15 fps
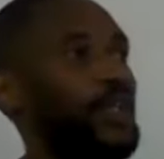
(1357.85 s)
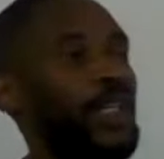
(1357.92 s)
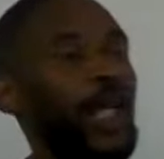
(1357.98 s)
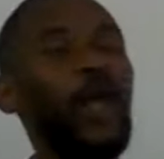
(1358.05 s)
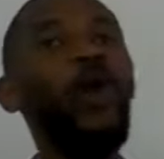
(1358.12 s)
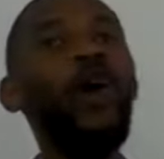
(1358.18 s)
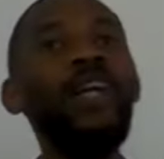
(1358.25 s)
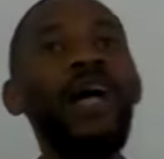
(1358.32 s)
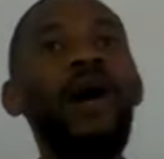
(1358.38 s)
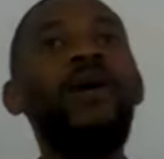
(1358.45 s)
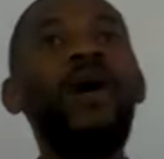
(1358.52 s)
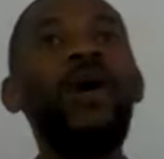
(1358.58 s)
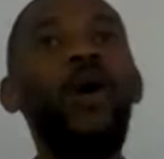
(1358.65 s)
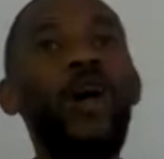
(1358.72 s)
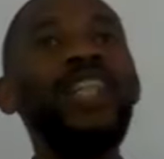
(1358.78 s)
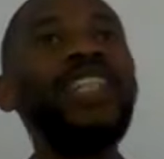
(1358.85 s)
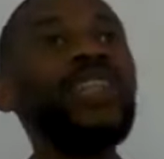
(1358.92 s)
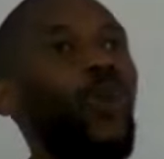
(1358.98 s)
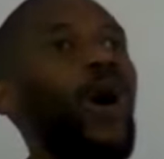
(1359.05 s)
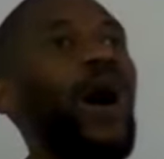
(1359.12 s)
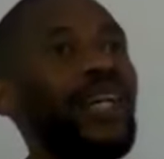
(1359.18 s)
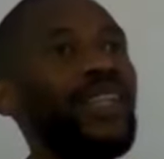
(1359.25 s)
the Lord our God
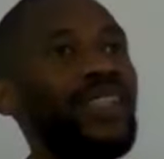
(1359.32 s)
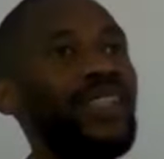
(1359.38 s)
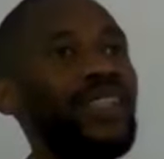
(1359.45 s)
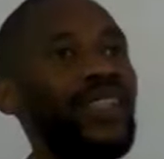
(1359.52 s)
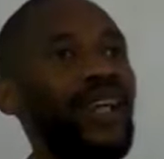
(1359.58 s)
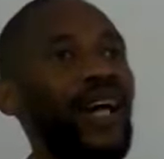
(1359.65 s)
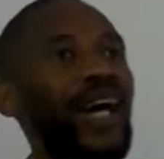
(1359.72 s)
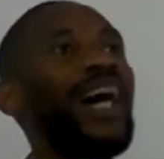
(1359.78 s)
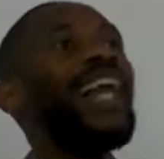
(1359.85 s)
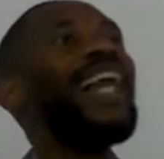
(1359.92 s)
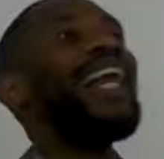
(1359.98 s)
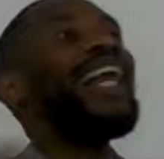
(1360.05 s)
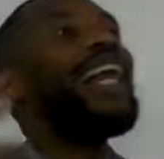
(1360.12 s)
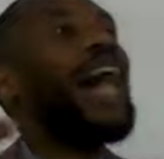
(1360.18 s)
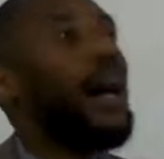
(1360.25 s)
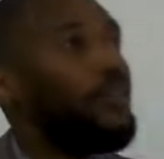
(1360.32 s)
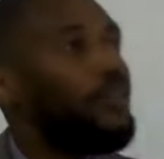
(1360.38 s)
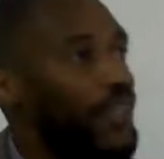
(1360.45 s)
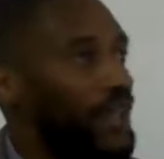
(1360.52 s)
is one Love